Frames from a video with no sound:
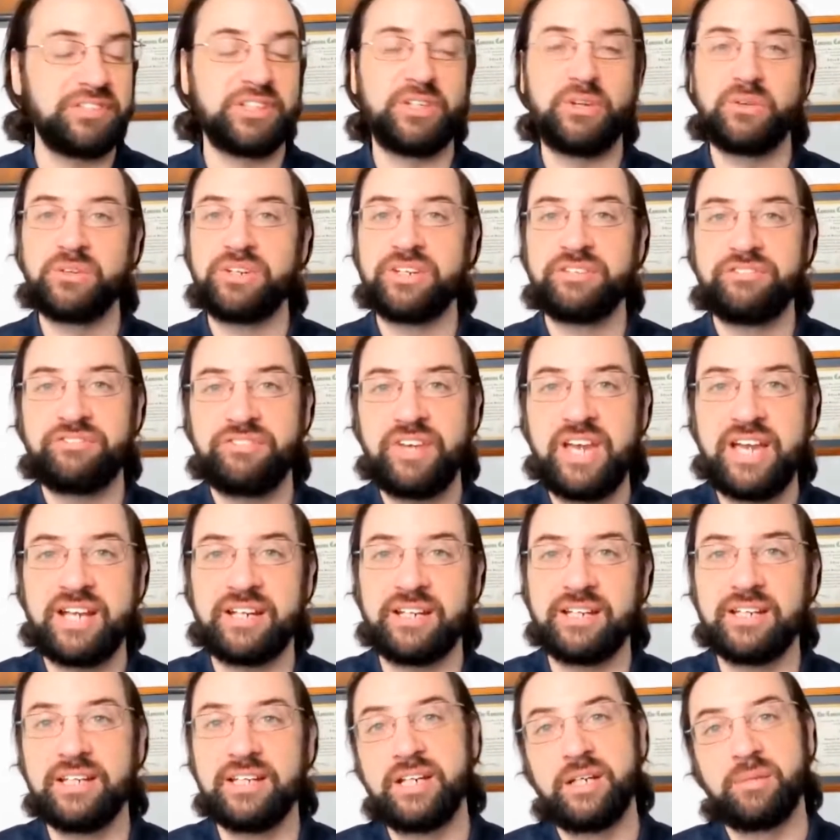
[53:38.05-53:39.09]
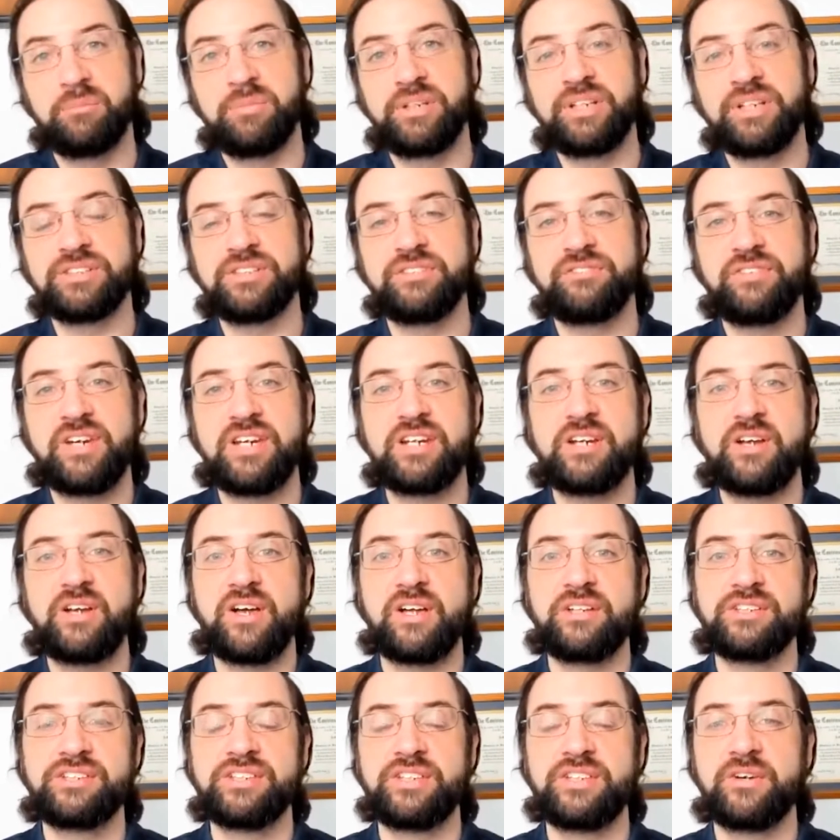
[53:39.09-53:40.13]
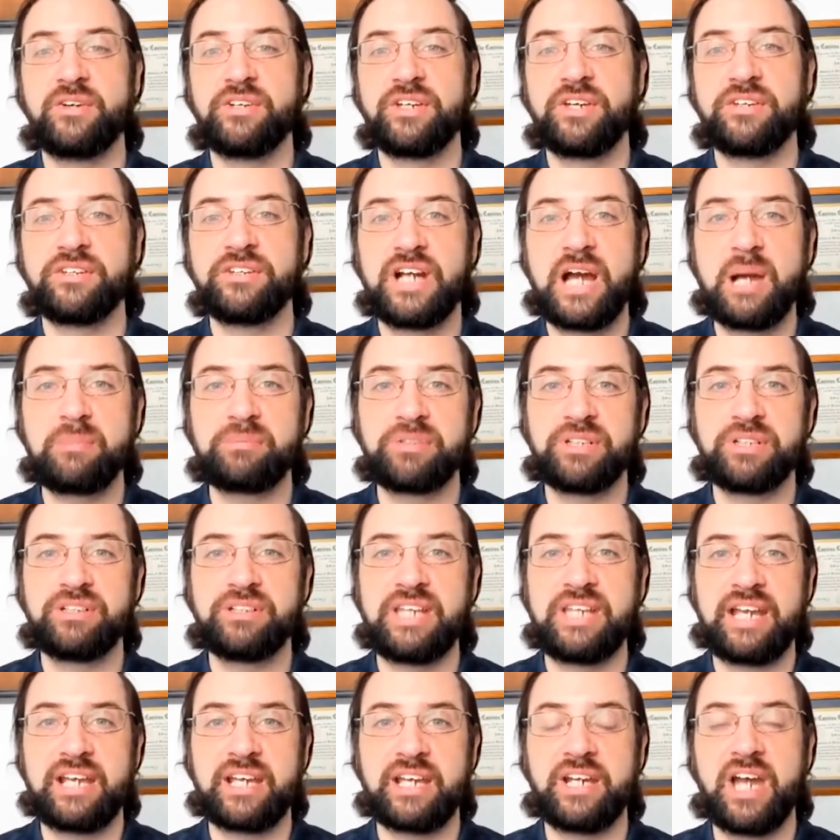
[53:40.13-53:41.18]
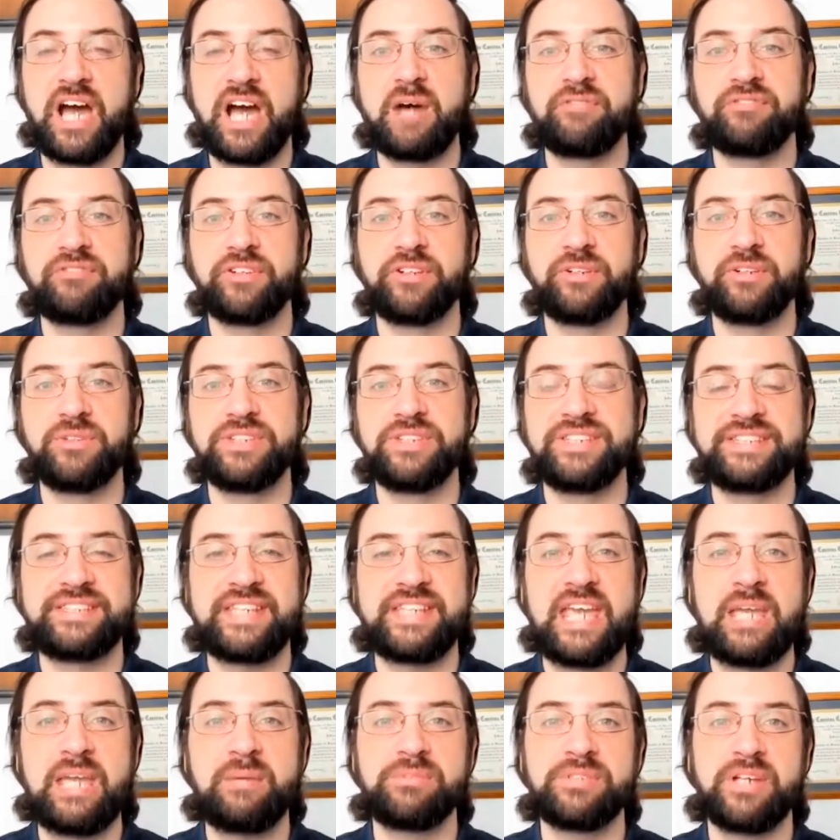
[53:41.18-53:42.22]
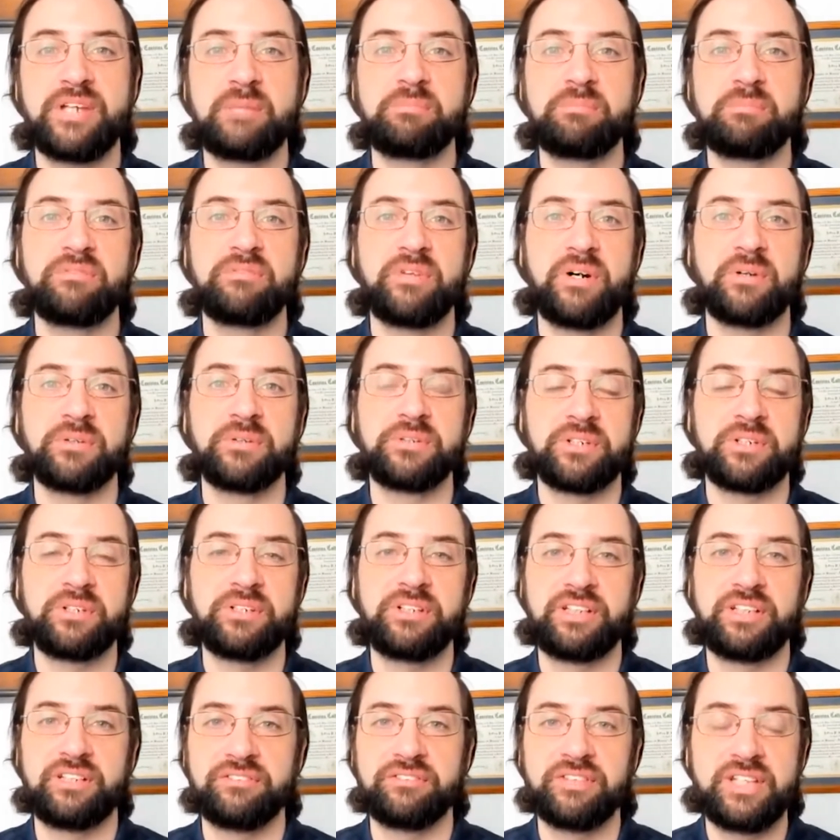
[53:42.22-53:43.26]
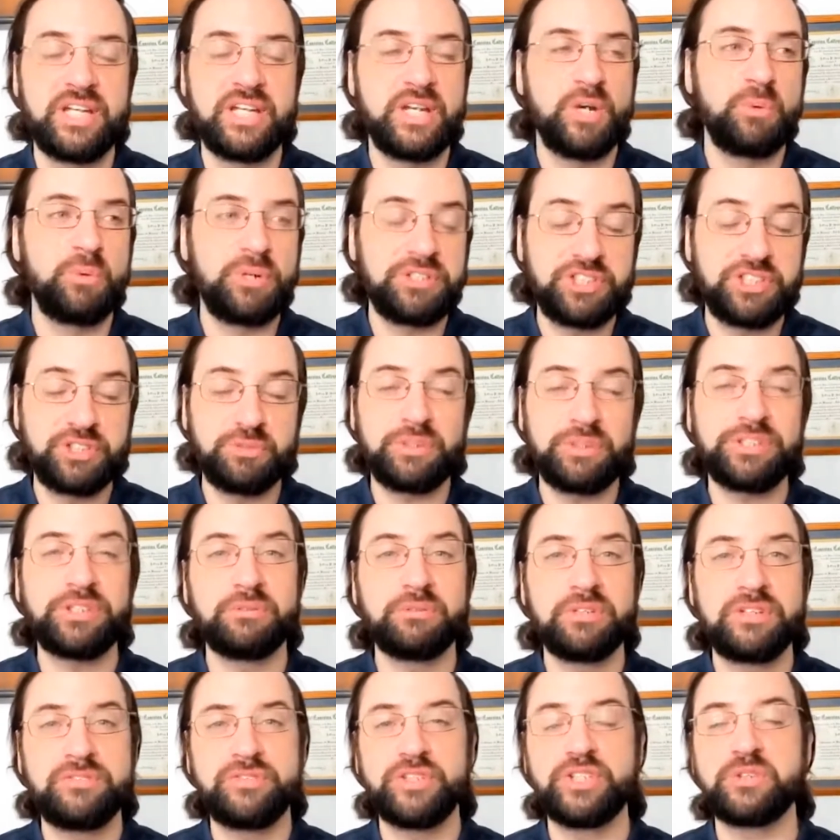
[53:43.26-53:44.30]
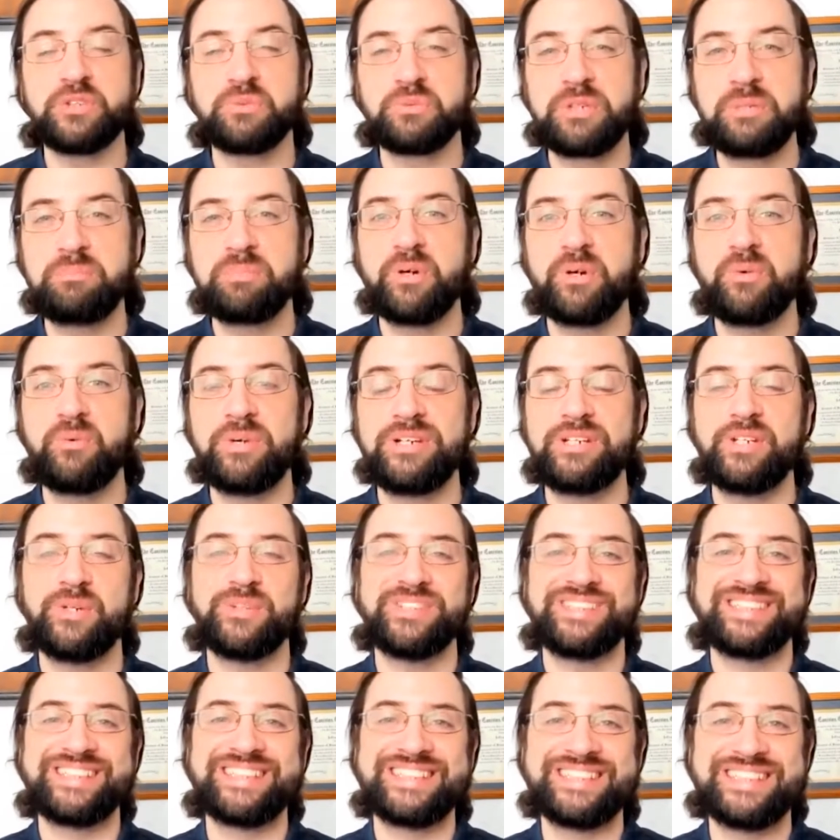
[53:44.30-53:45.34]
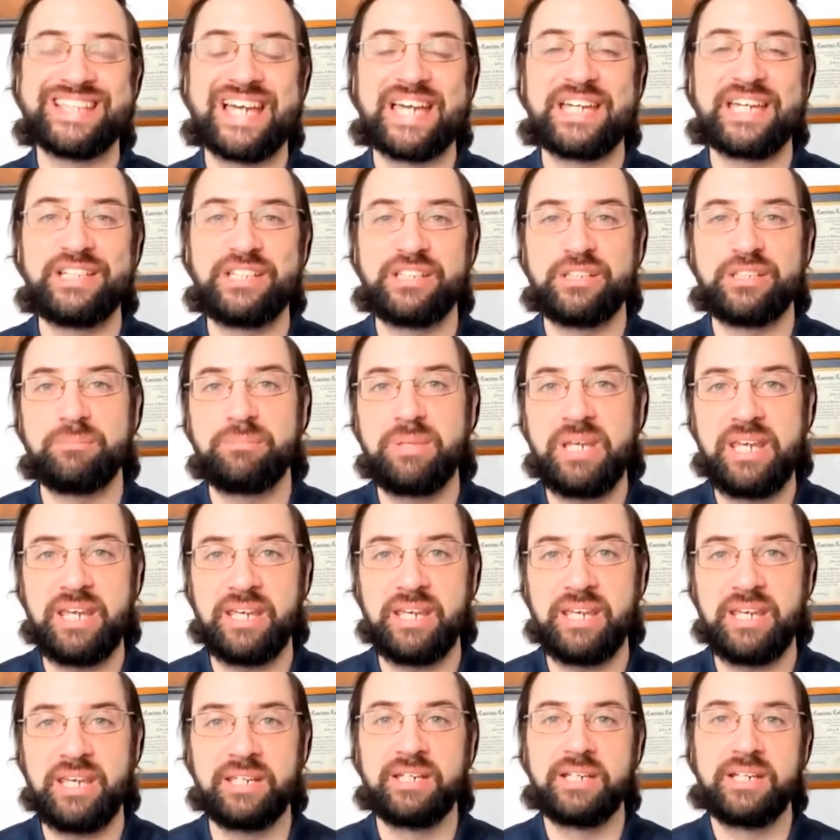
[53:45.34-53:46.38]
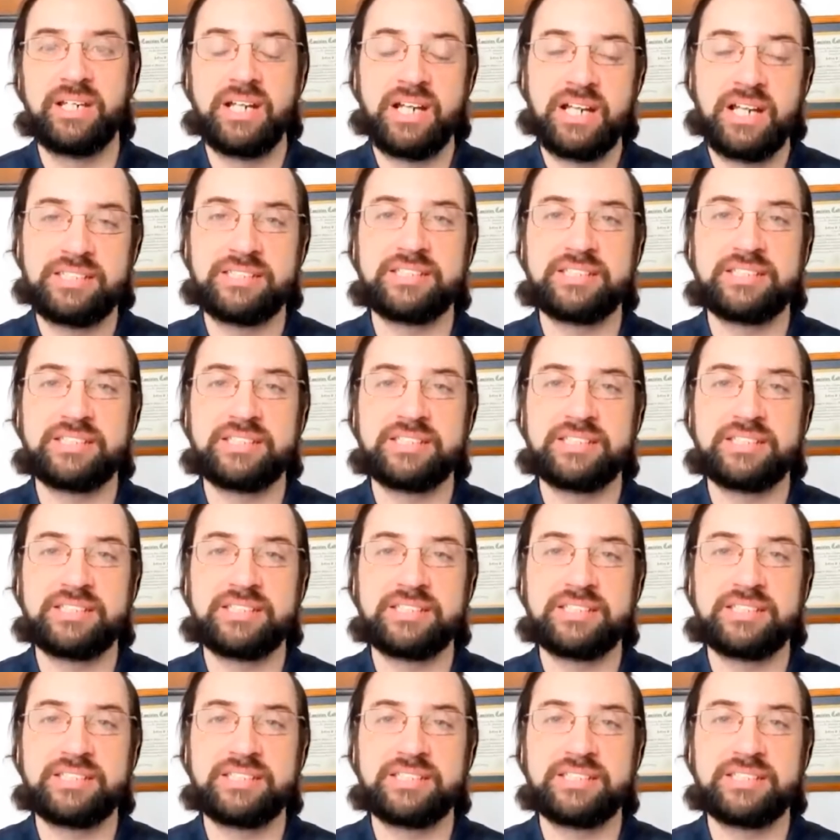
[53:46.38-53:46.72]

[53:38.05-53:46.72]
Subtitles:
You have to go to the Fed because the Fed is the only other option that can offer you the same type of alternative, which is what the reverse repo window is designed to be.